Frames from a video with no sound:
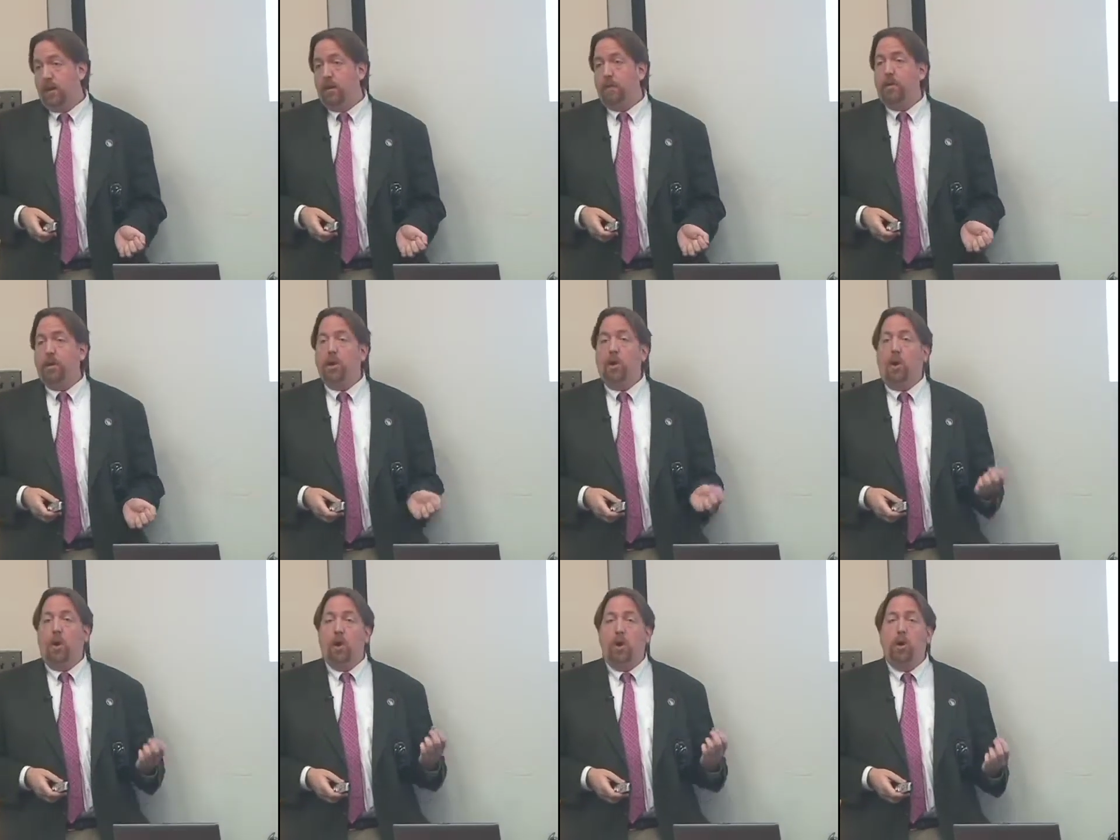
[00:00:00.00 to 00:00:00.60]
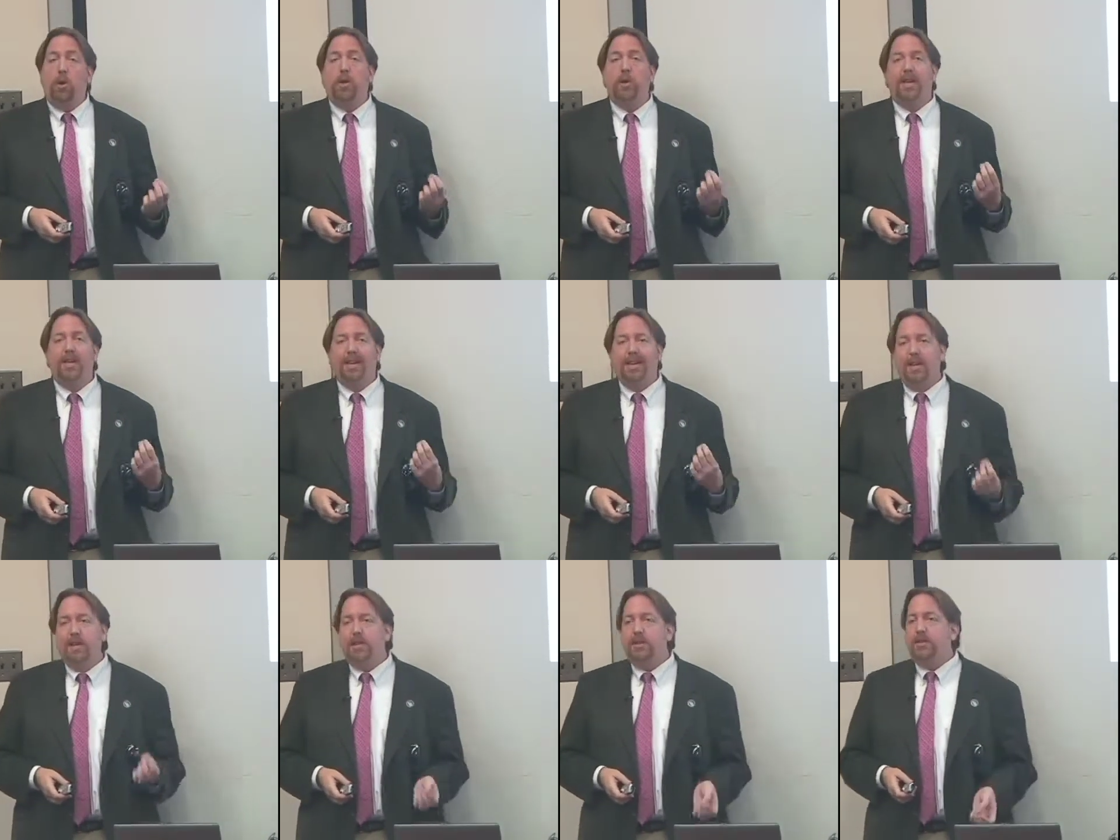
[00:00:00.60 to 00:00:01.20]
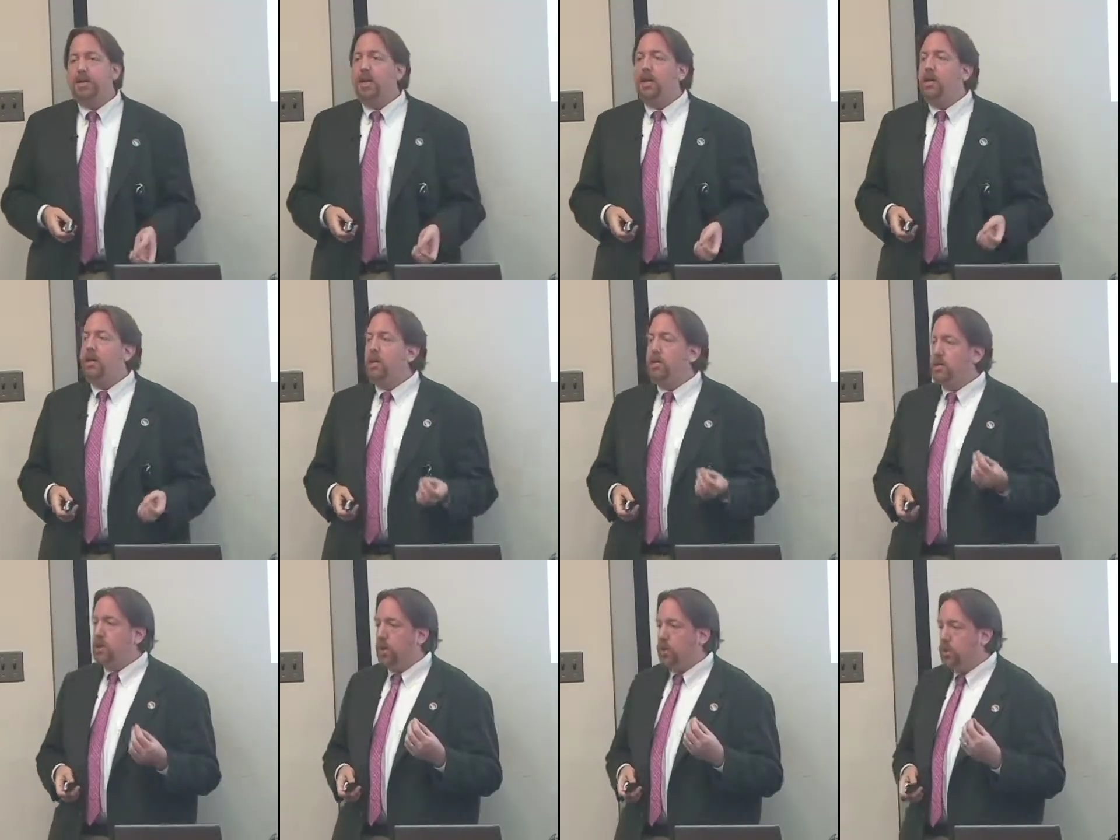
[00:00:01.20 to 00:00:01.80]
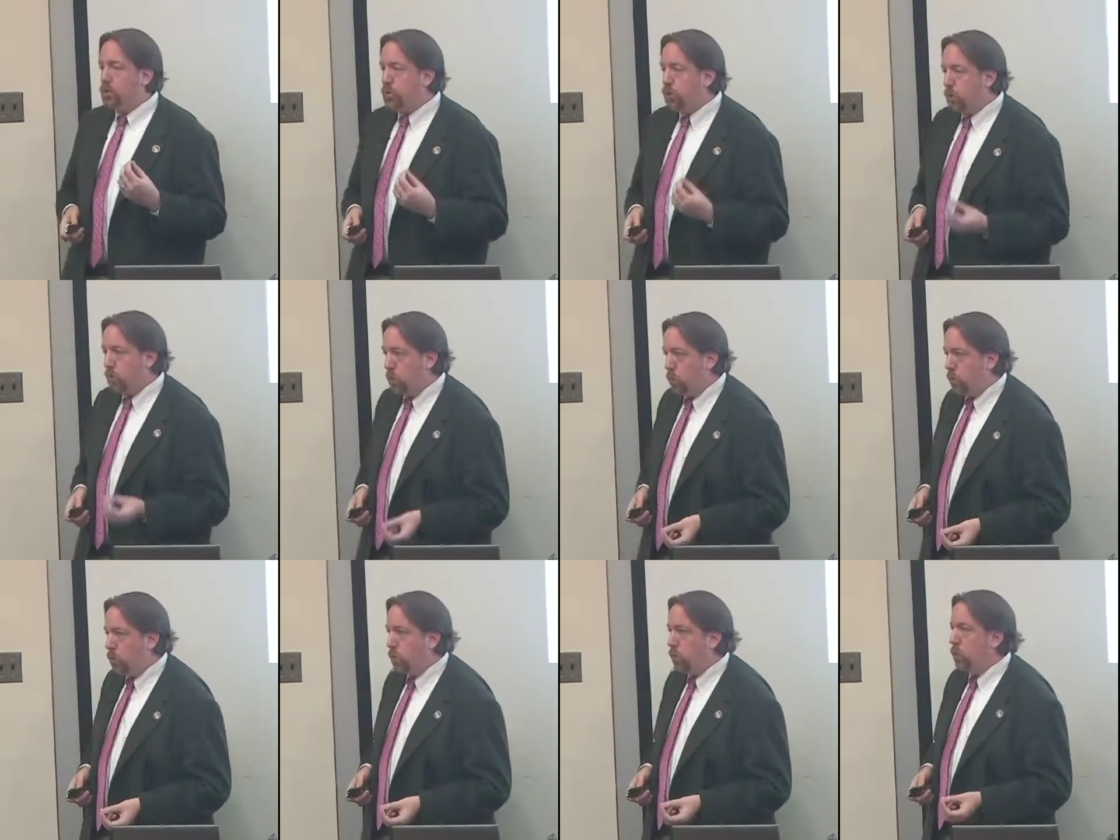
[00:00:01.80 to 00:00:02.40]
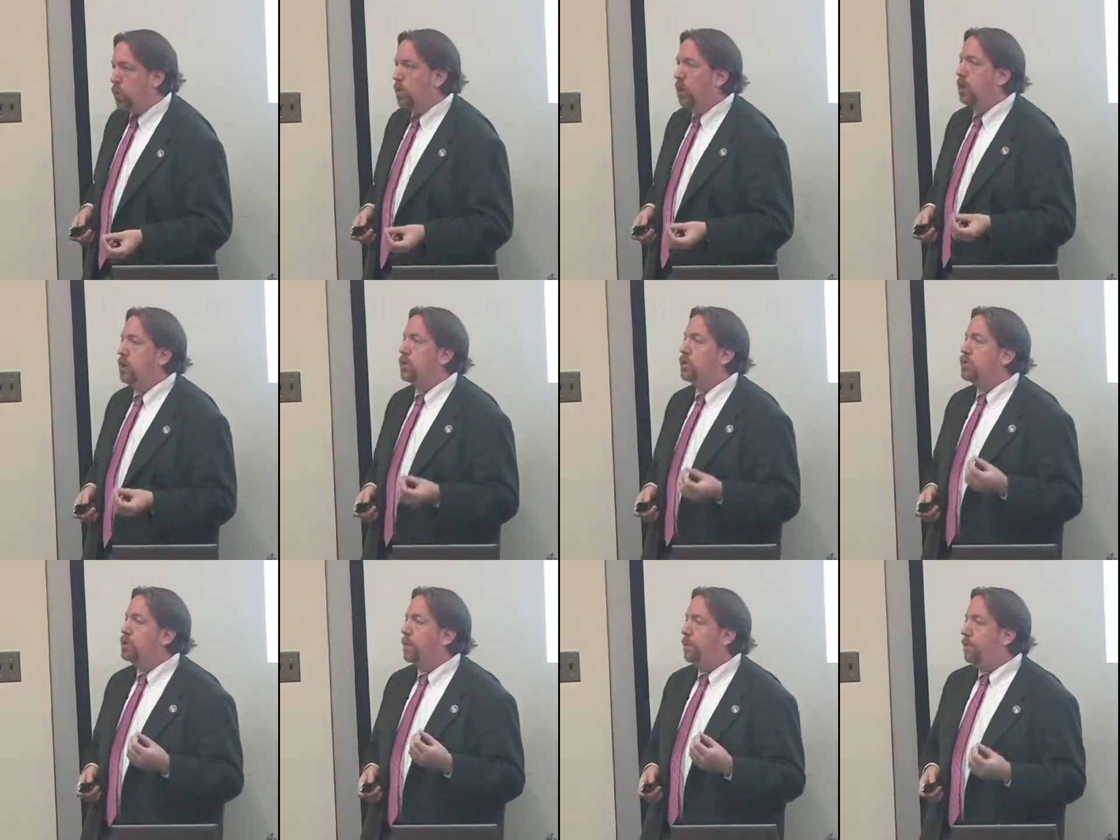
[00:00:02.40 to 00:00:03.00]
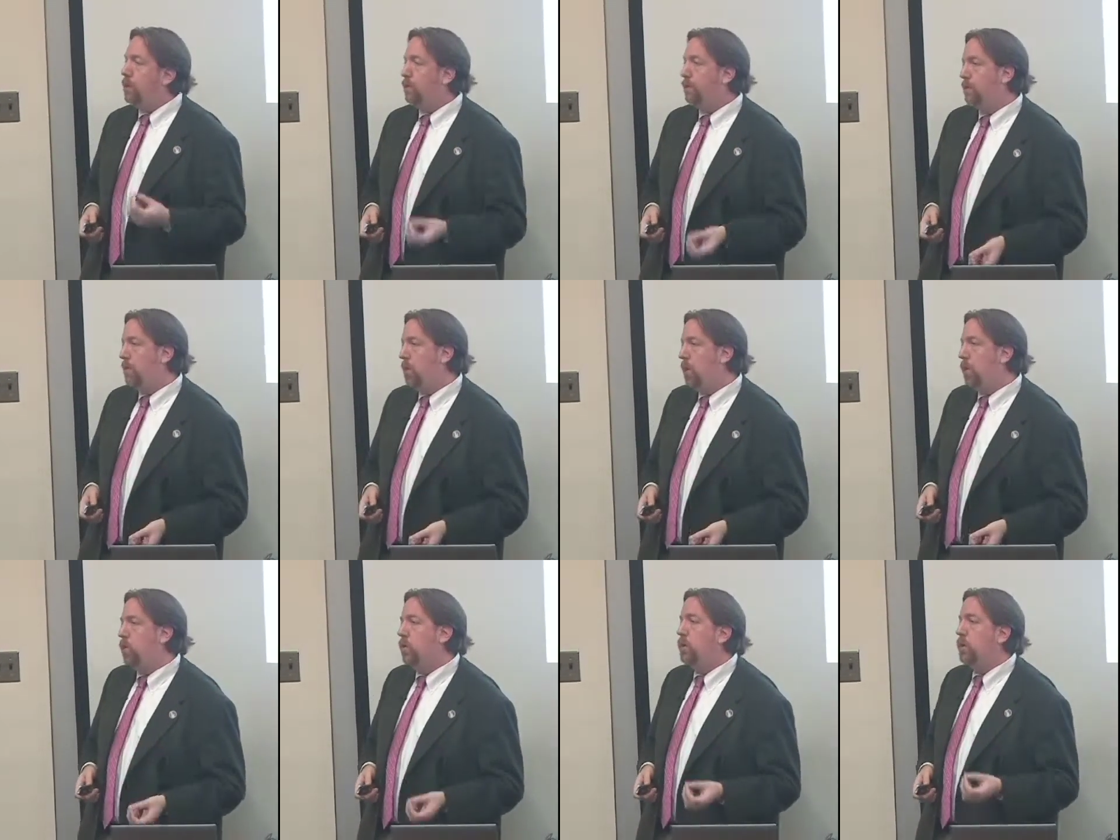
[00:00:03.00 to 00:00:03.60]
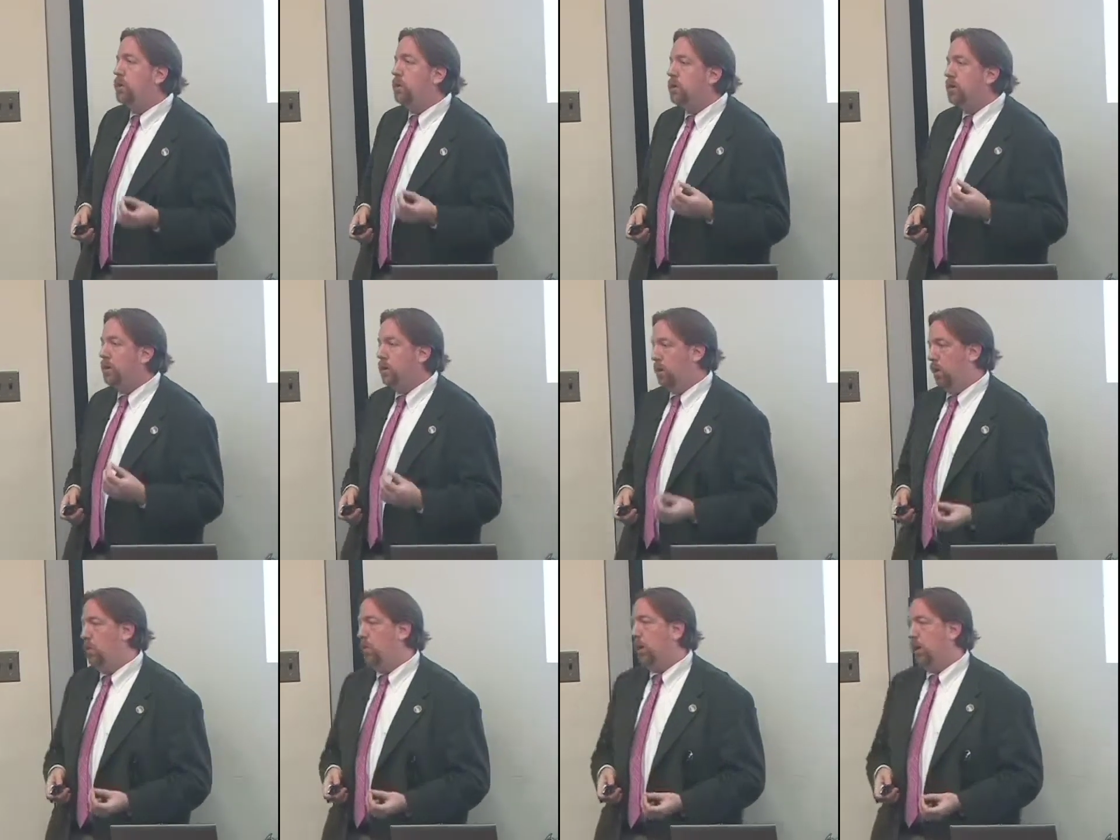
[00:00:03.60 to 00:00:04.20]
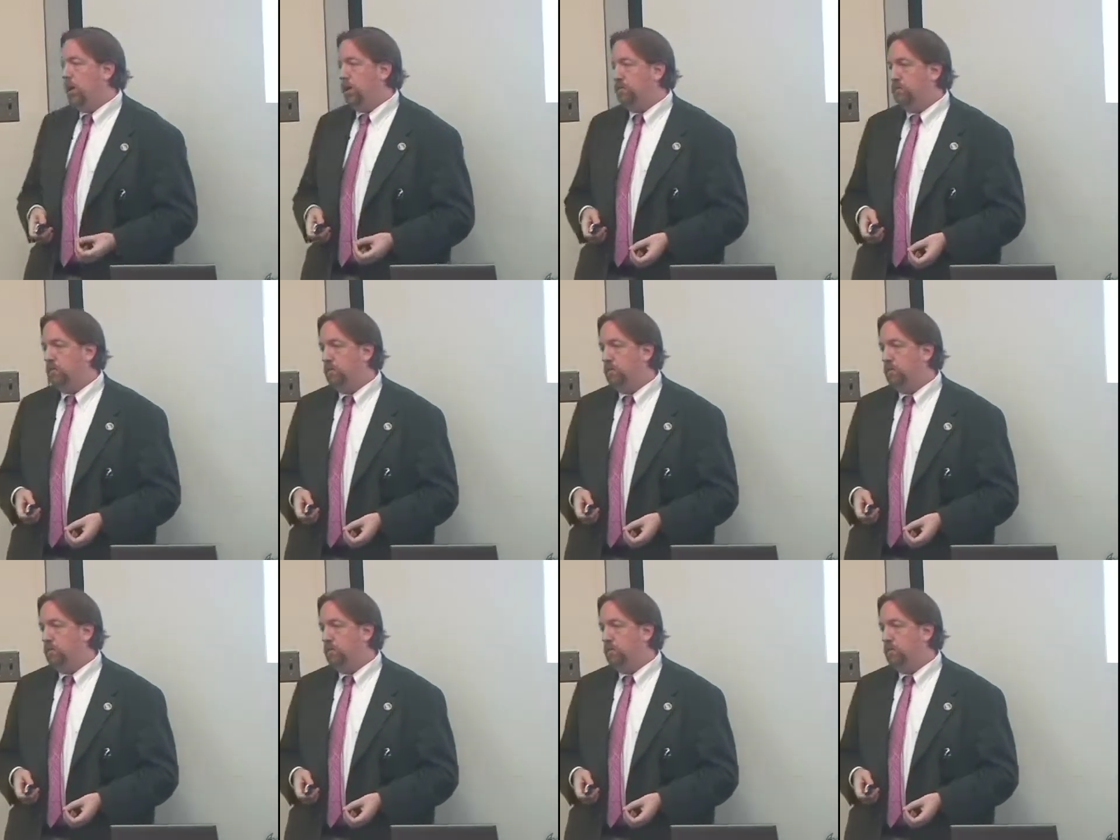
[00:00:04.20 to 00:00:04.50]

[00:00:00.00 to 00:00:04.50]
but all it is a tool to promote learning